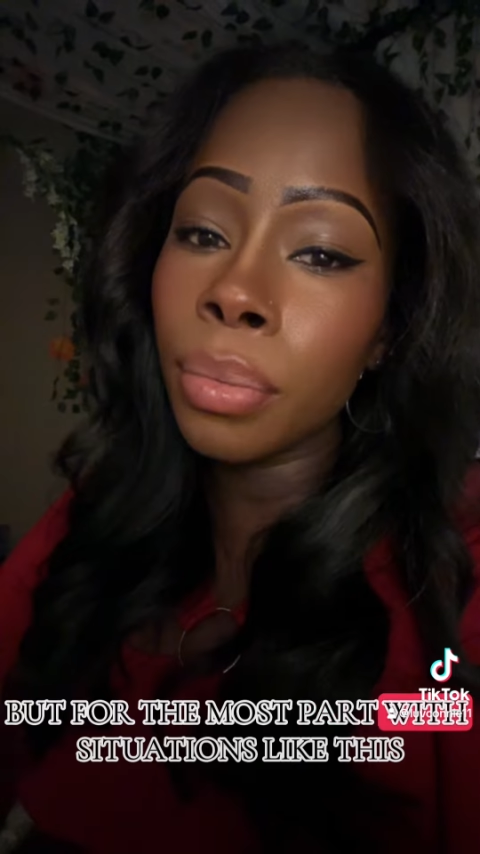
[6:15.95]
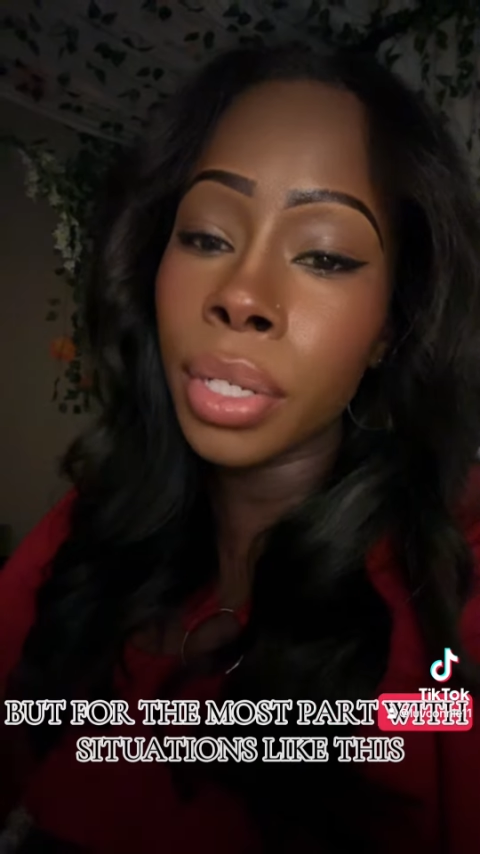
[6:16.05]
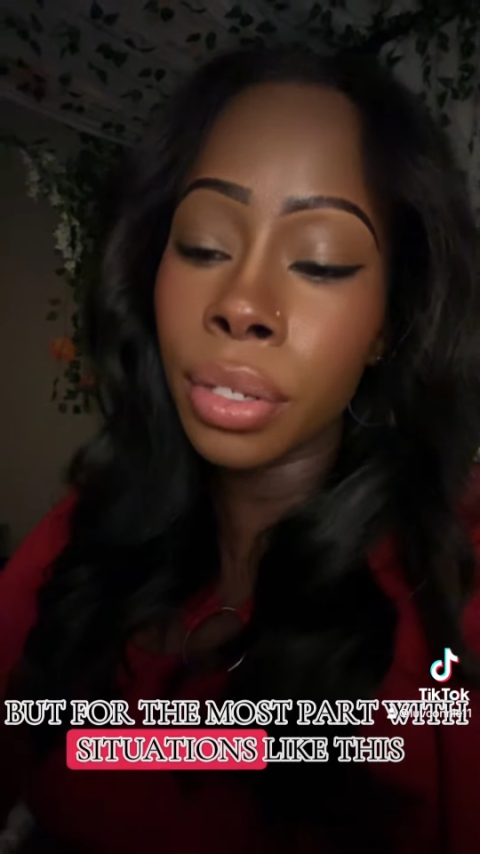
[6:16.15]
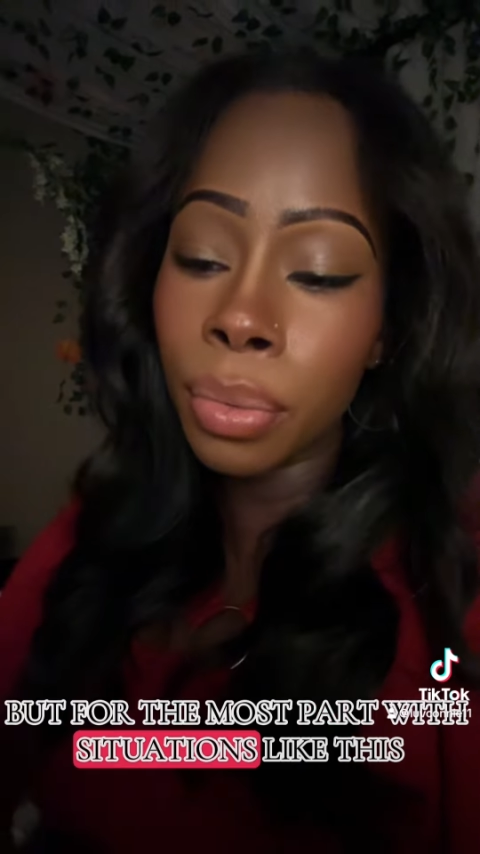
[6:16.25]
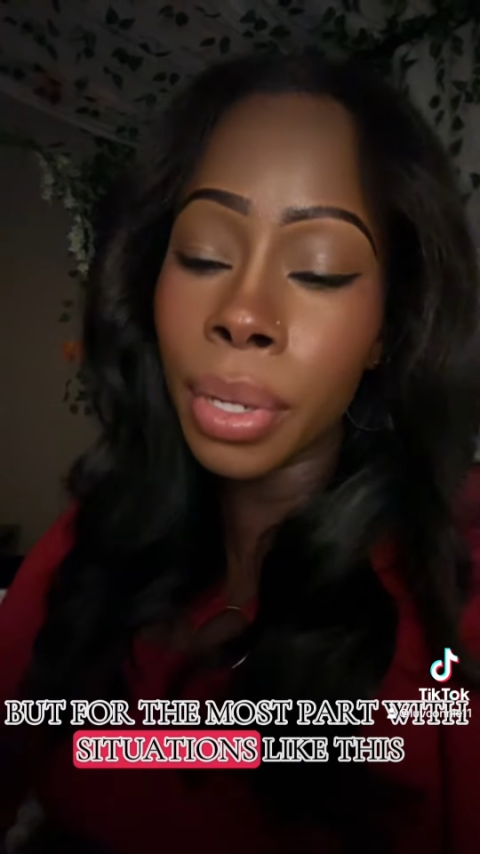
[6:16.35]
with
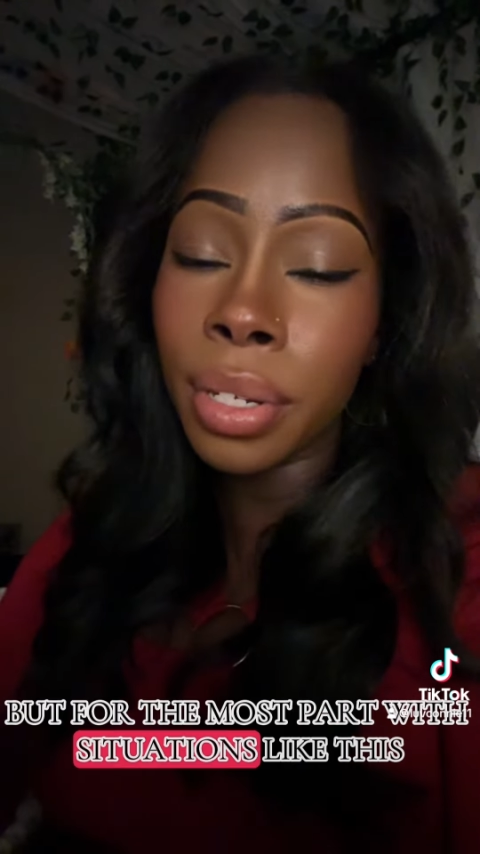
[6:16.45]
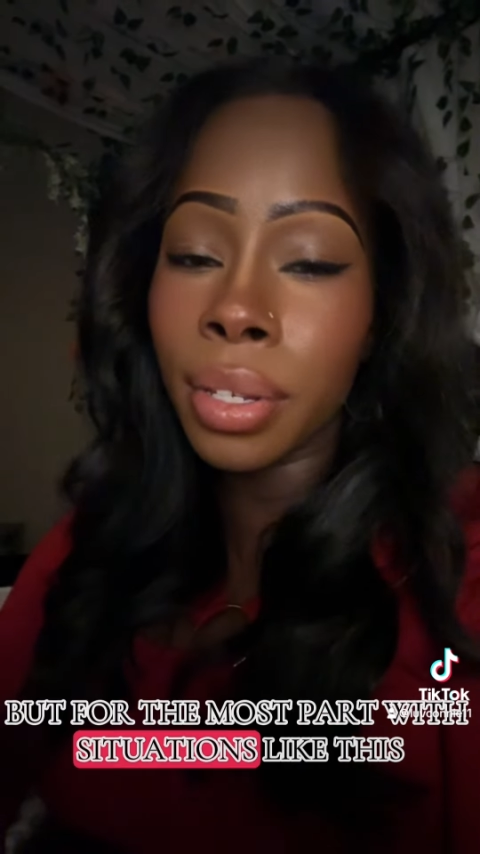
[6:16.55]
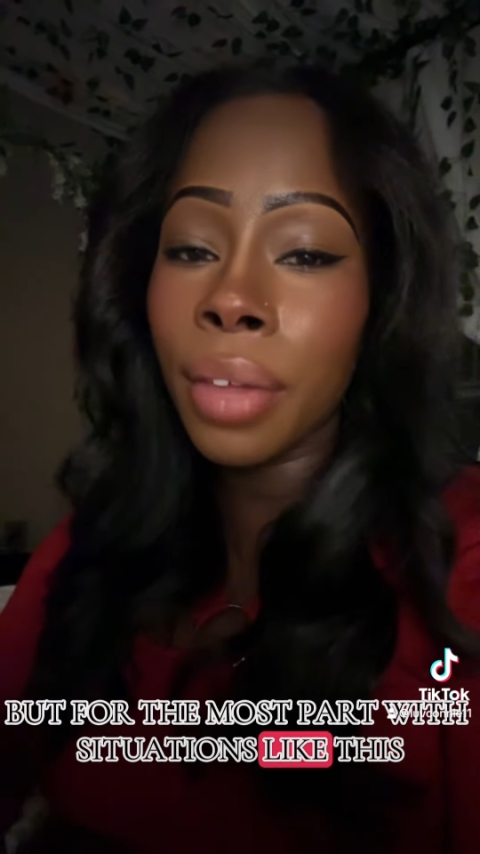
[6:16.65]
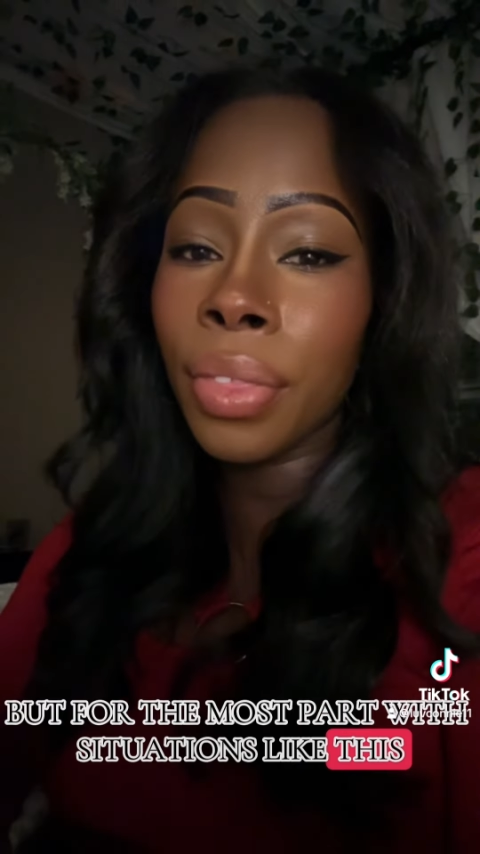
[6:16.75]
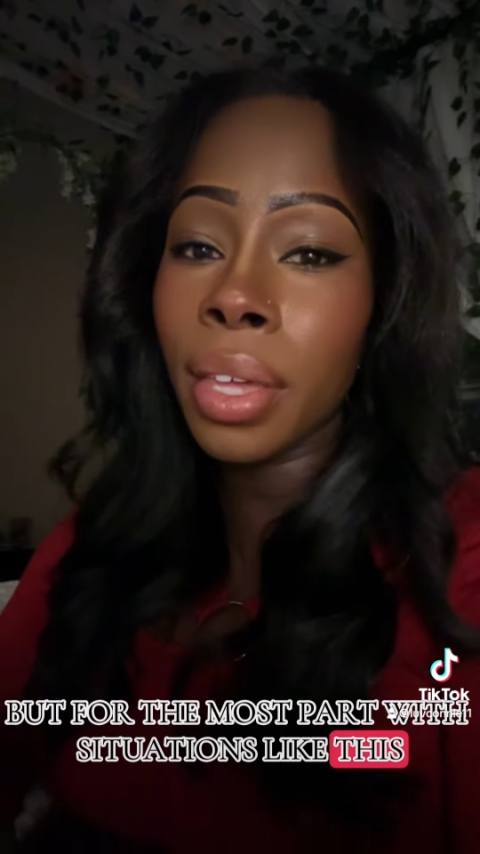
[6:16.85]
situations
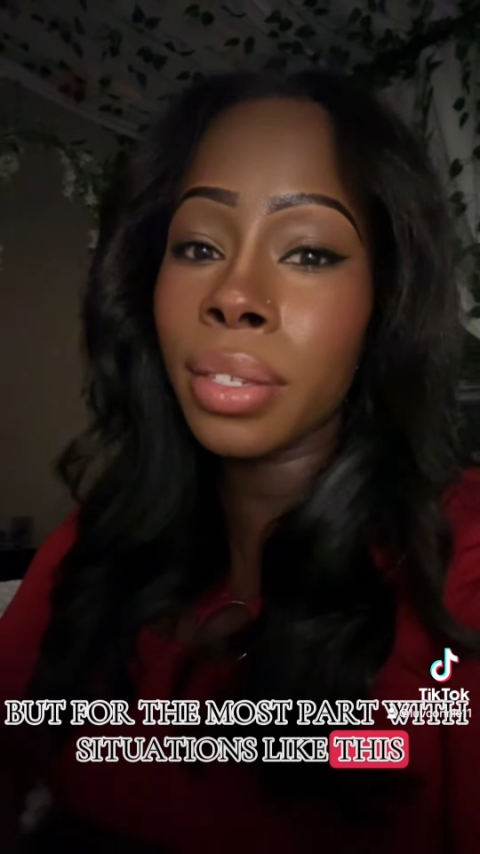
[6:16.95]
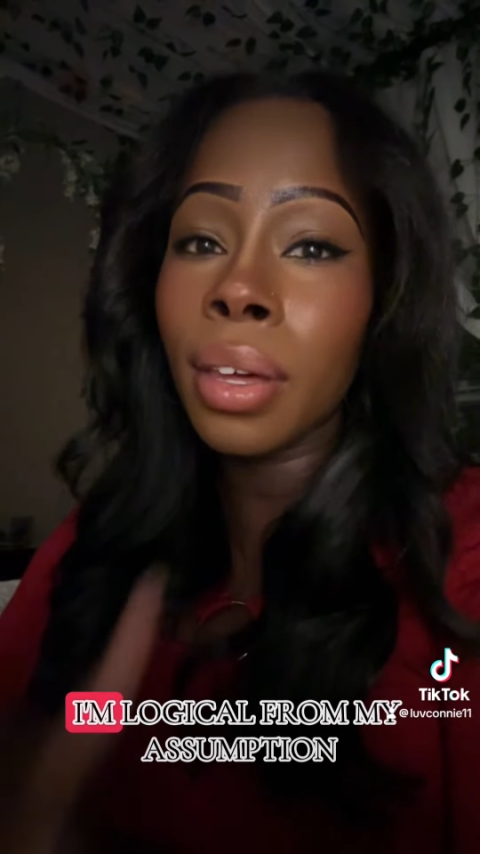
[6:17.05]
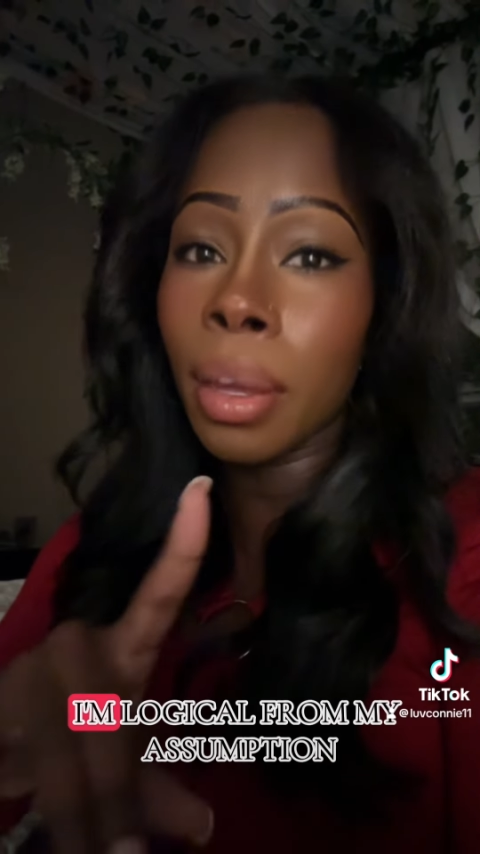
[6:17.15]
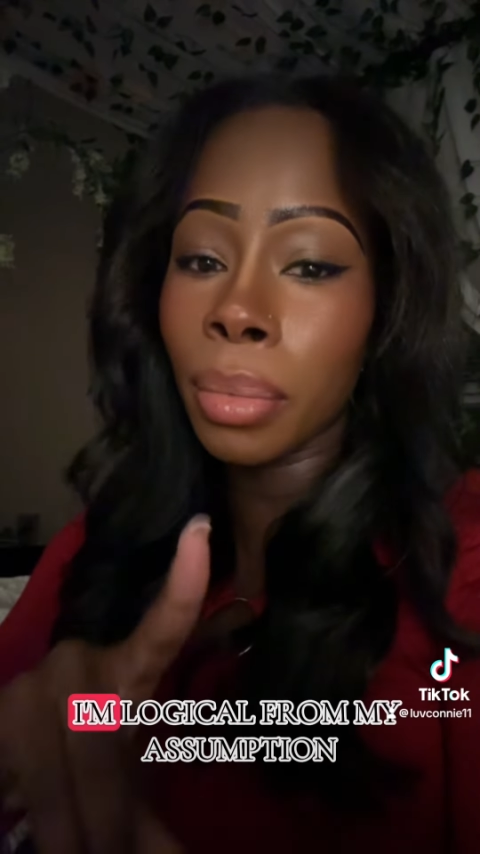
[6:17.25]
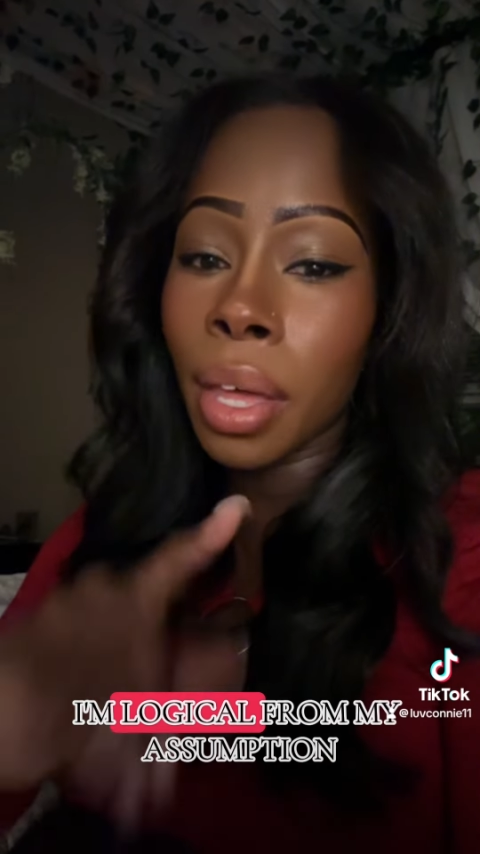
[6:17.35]
like this,
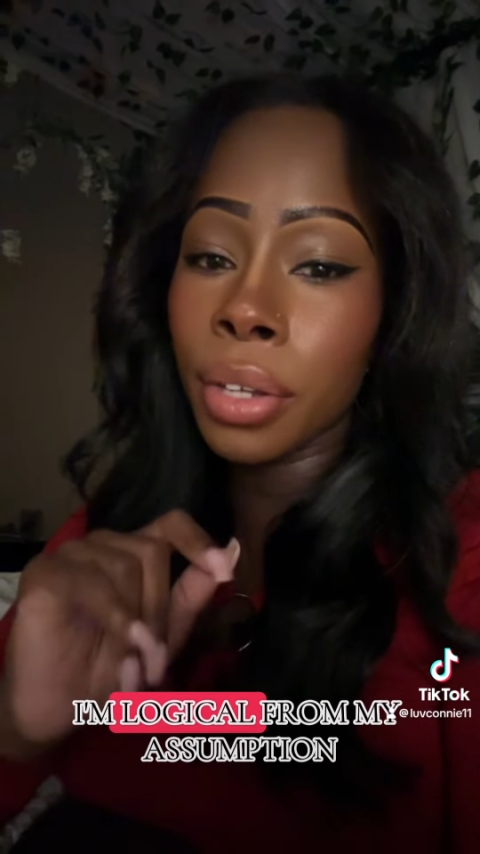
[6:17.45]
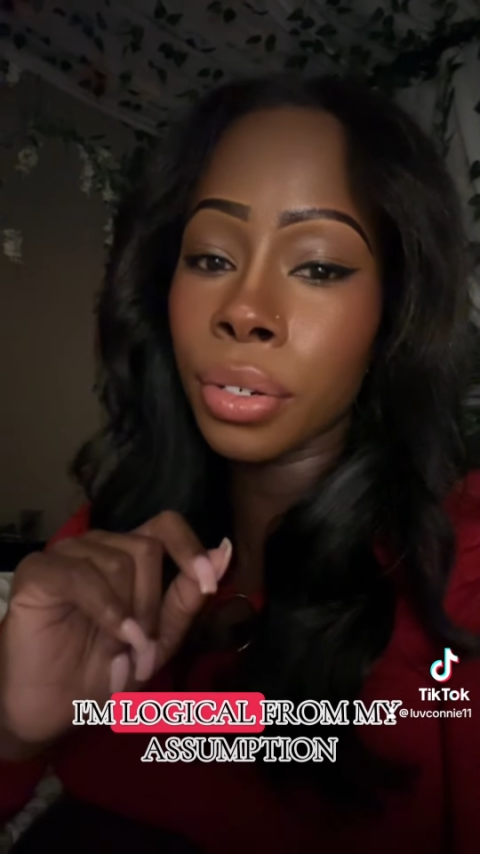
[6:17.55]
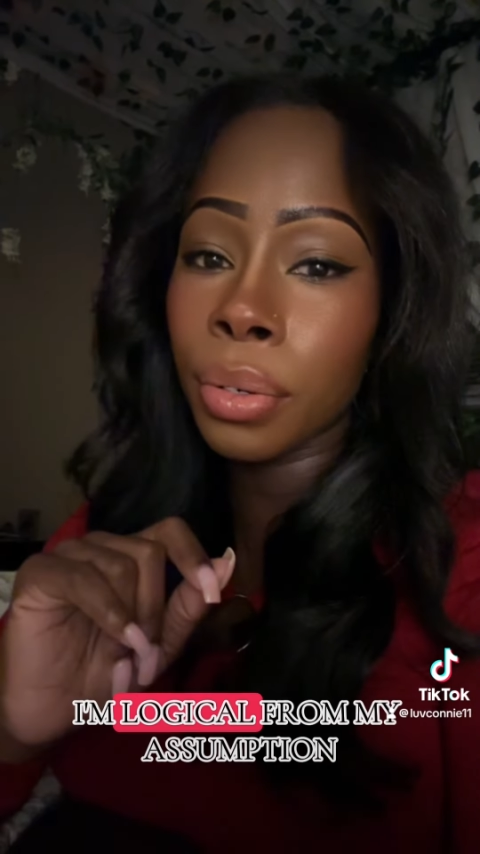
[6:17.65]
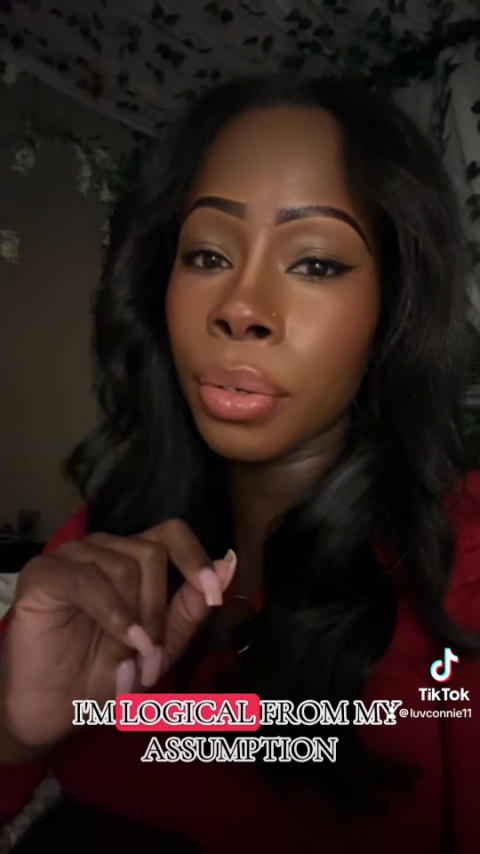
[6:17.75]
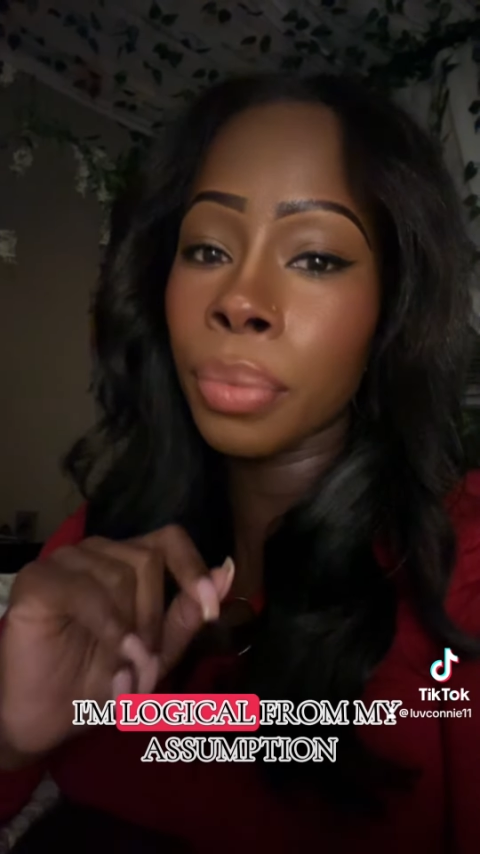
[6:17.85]
I'm
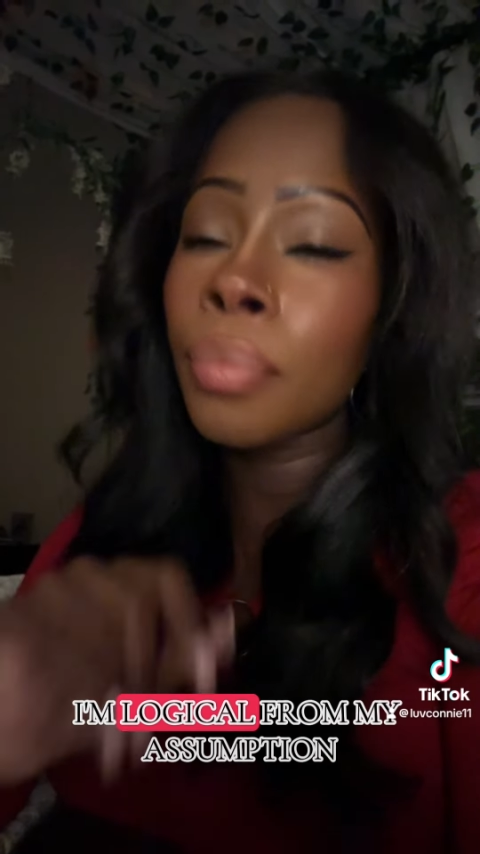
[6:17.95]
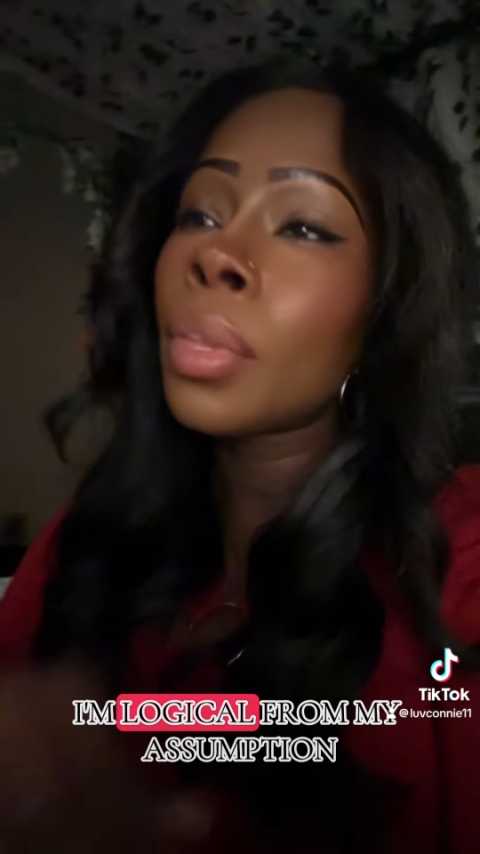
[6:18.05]
logical.